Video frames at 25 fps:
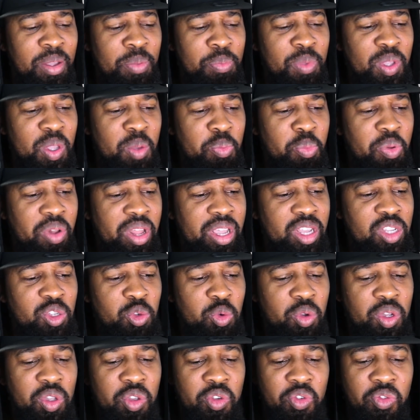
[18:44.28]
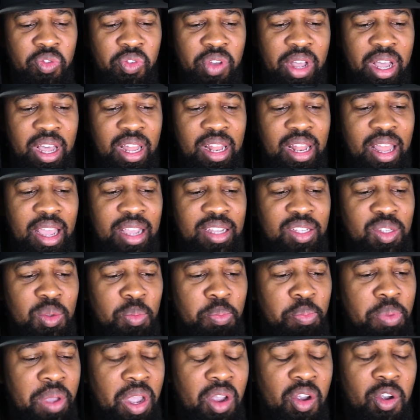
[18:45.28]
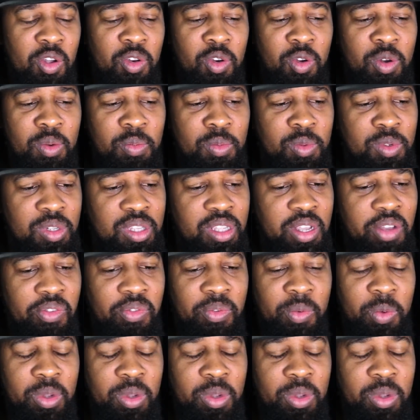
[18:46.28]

be a place where you find like some paranormal stuff.